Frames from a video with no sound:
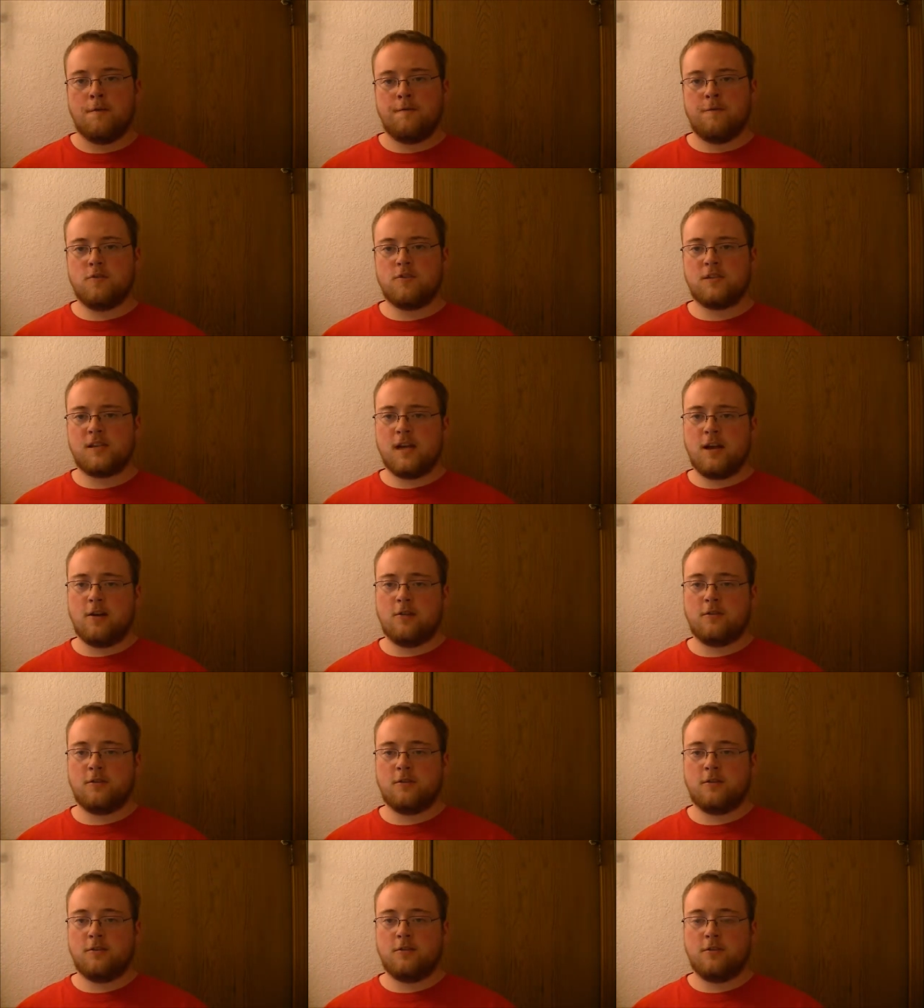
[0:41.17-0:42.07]
First
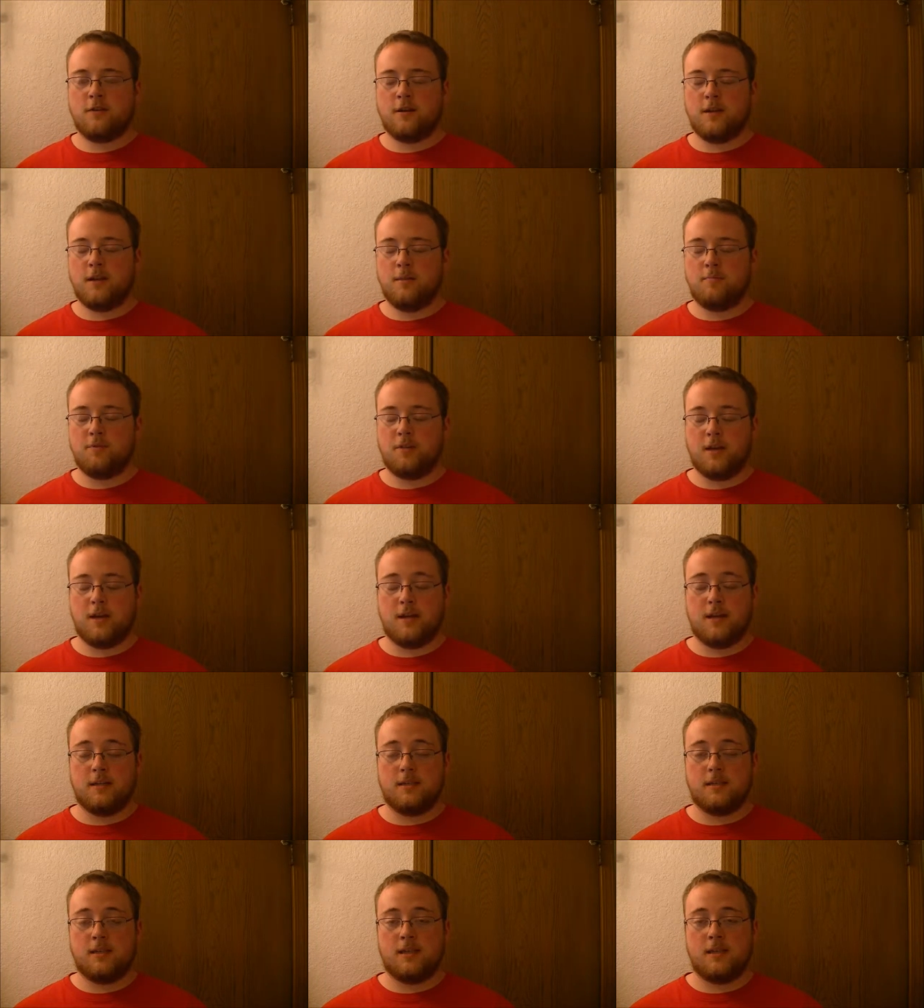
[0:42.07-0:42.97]
character he
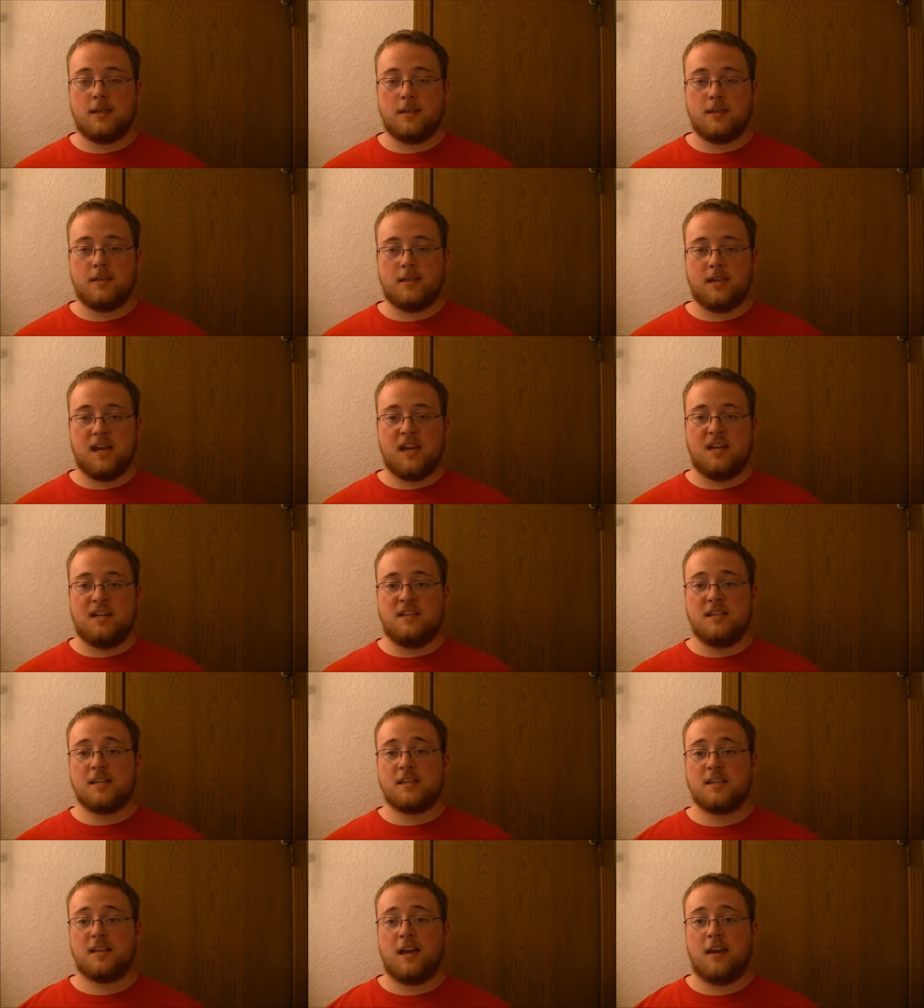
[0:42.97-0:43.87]
plays is a
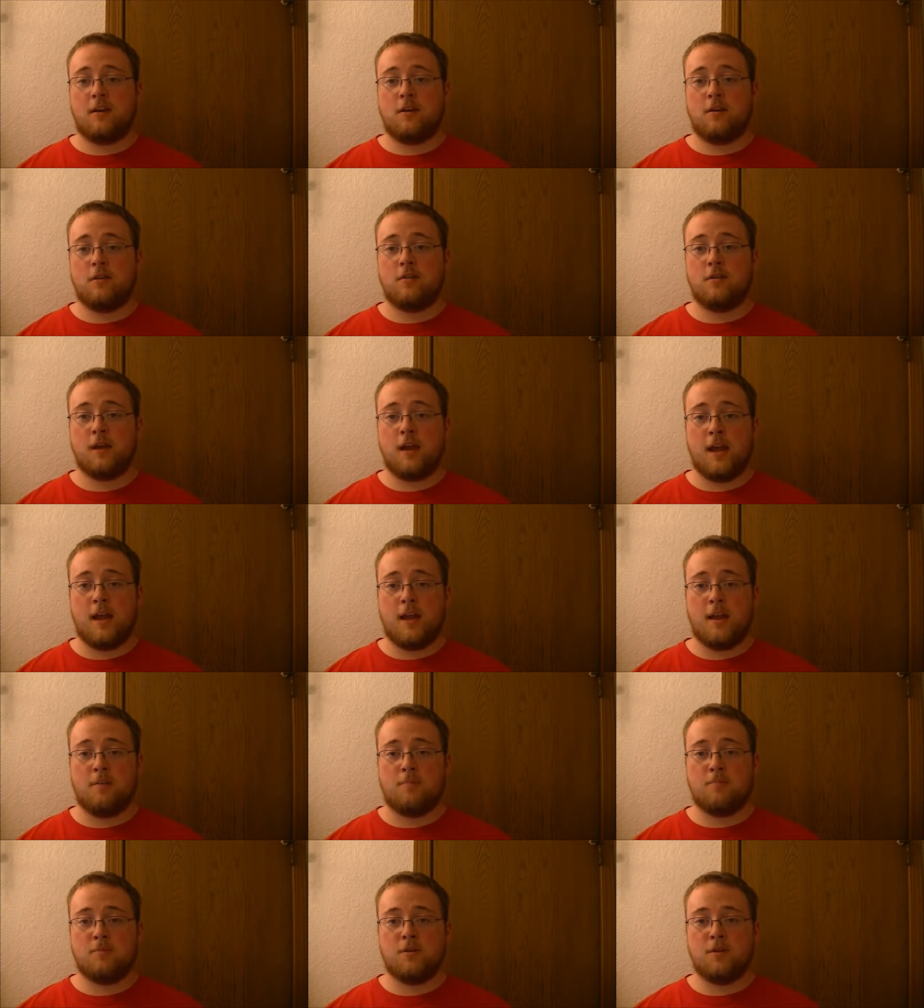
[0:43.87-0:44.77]
dictator
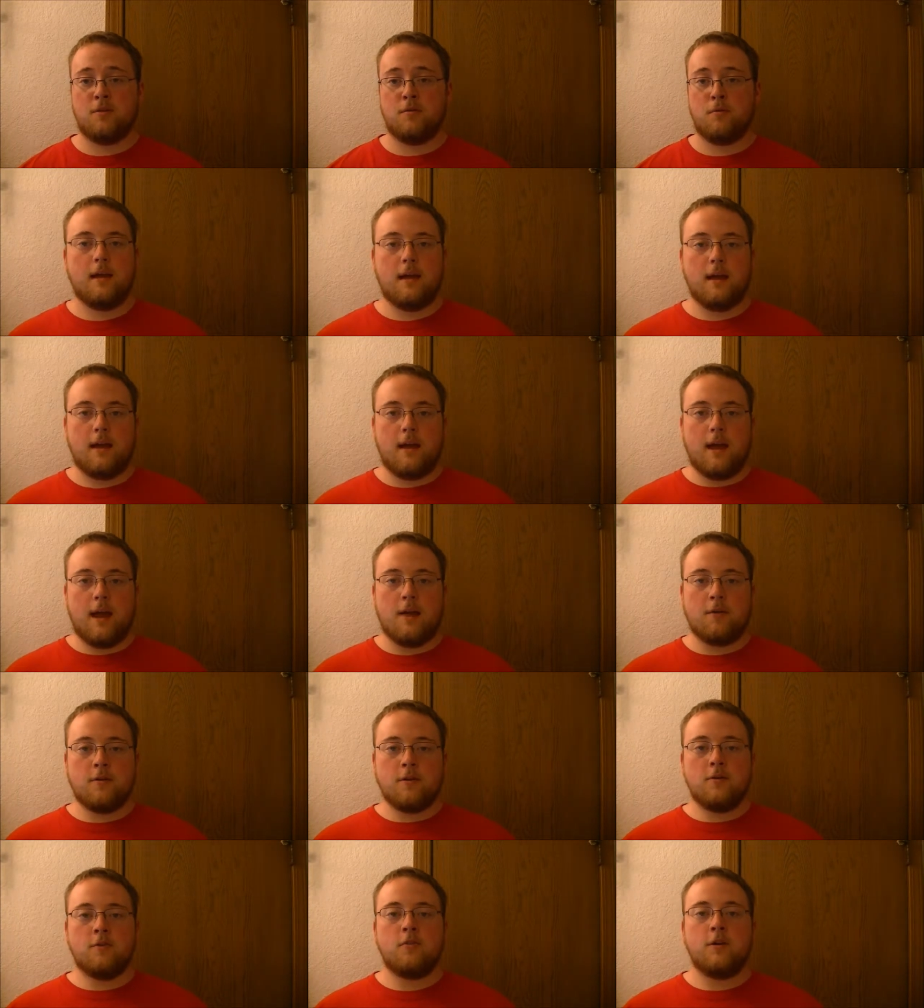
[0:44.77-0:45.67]
named
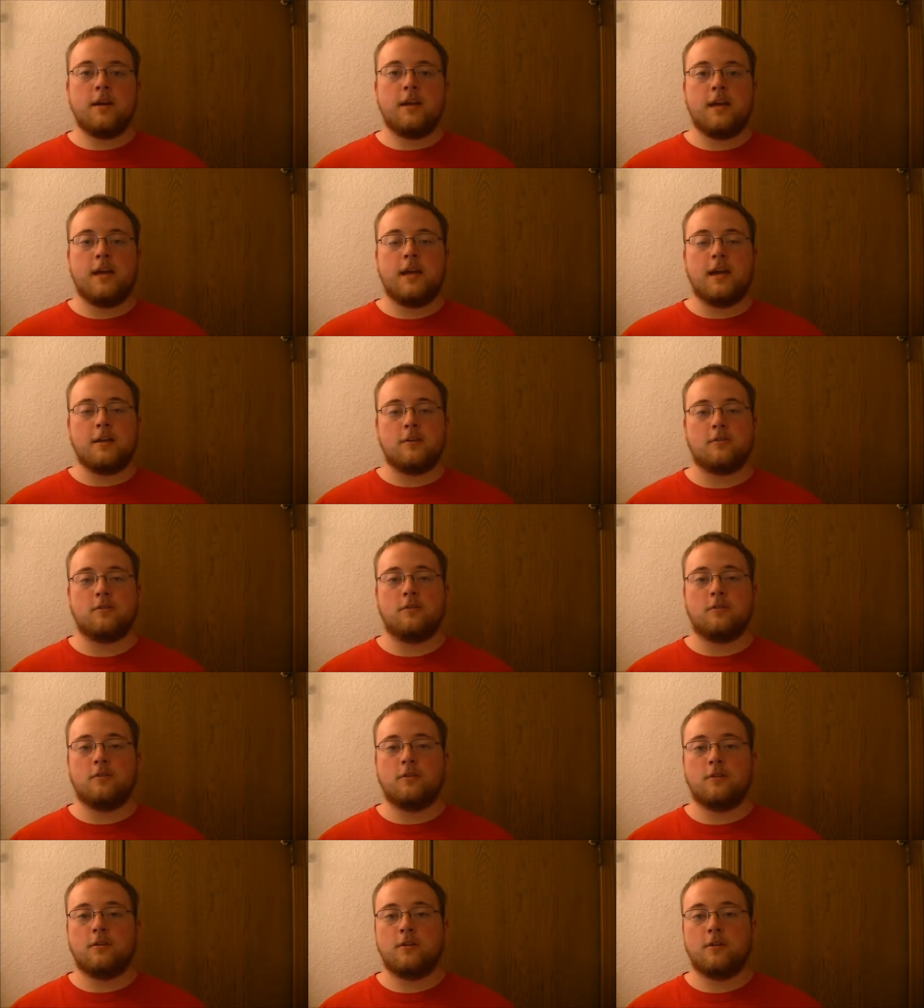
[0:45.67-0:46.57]
Aronoid
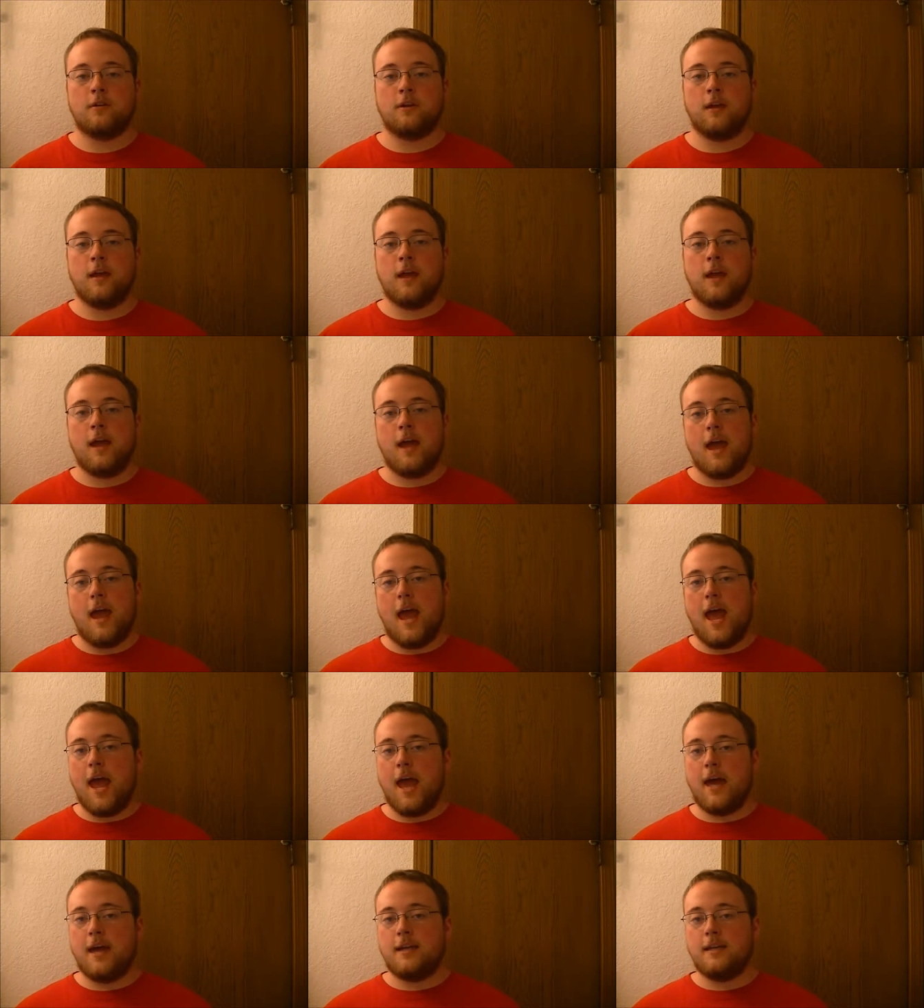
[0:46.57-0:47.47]
Hinkle.
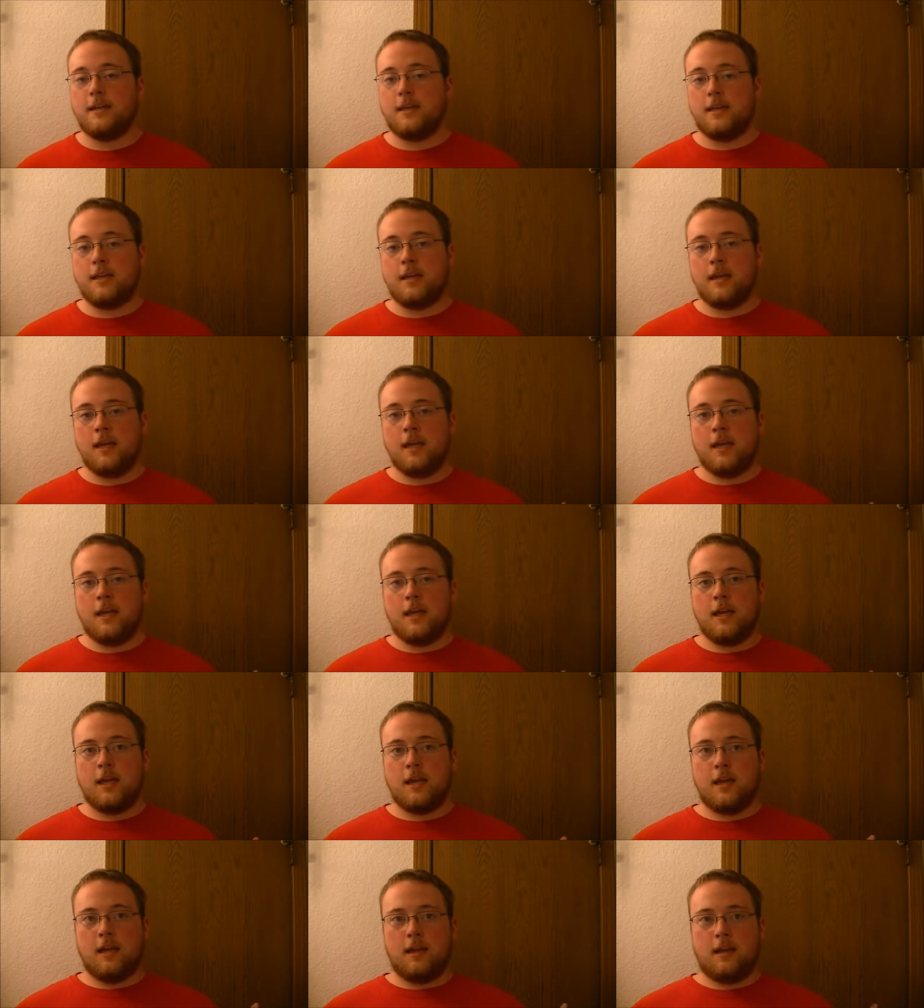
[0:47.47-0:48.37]
And
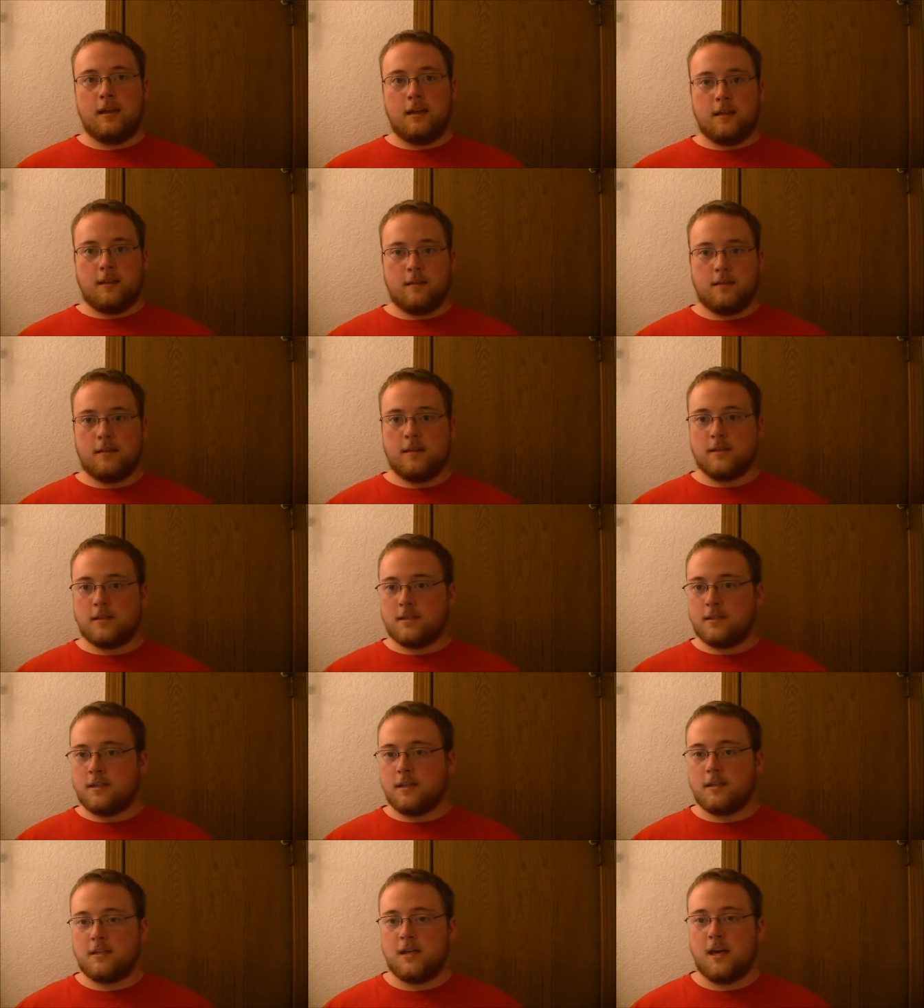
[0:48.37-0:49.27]
this
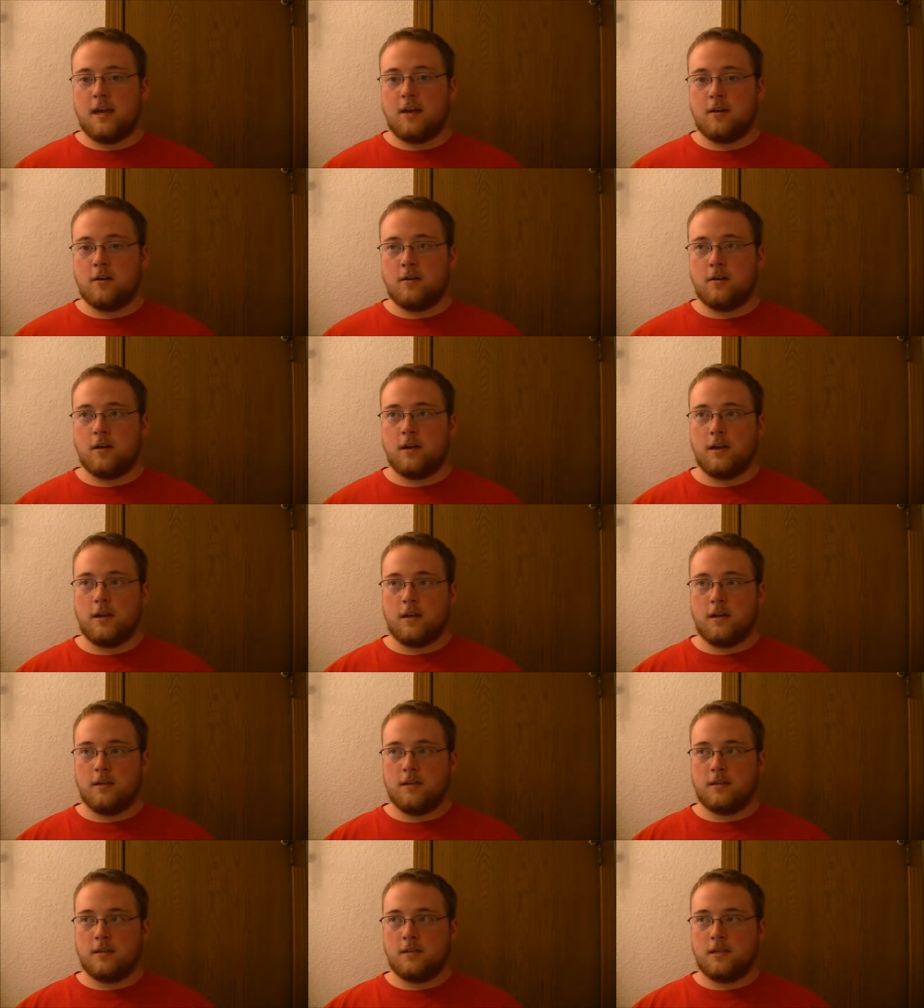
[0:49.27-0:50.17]
dictator
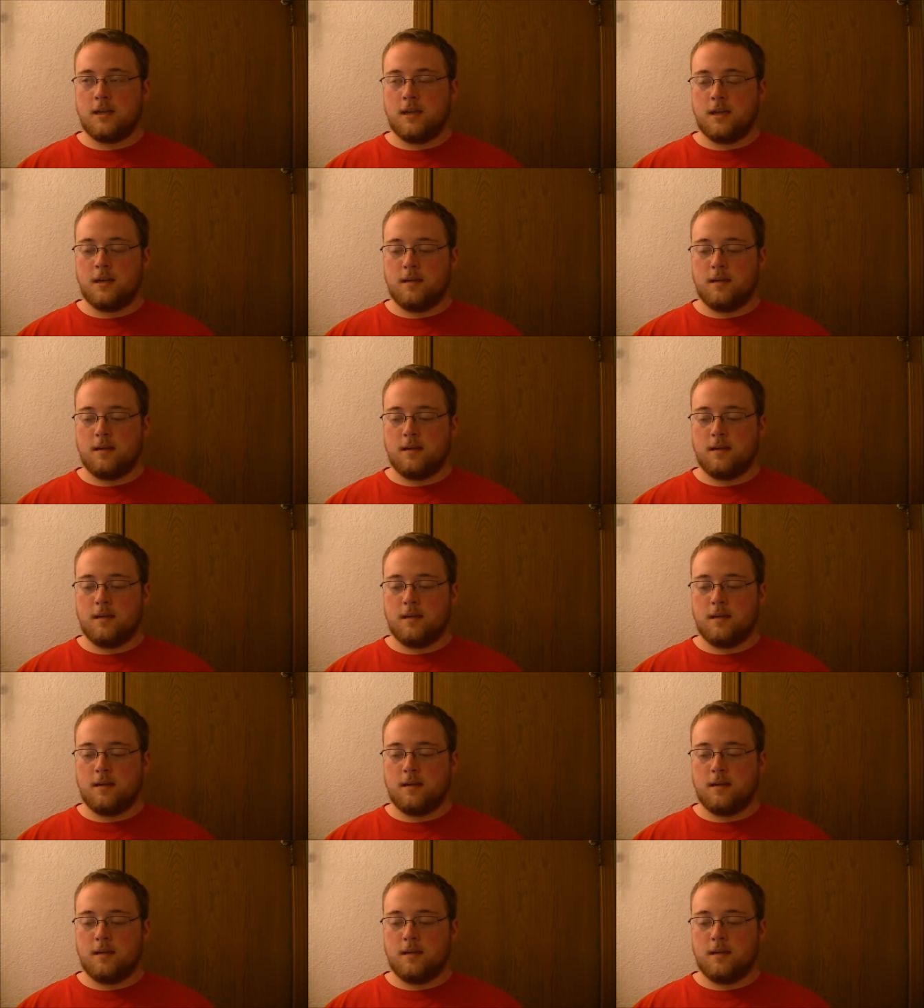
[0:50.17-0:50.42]
is